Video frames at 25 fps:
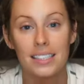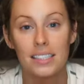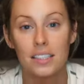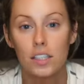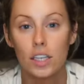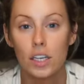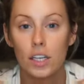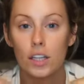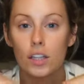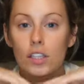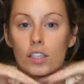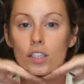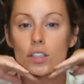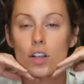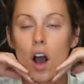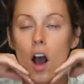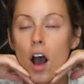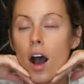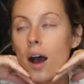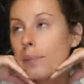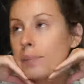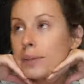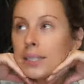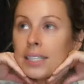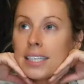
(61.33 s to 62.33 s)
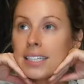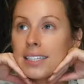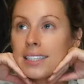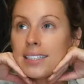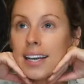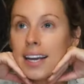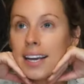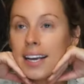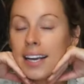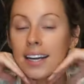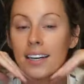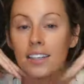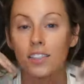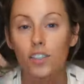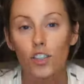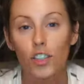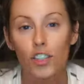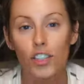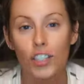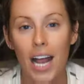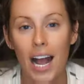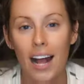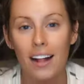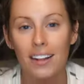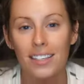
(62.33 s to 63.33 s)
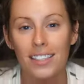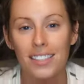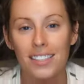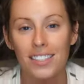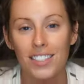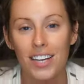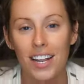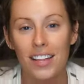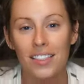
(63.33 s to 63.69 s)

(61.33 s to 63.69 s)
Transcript: to see this opposite day challenge,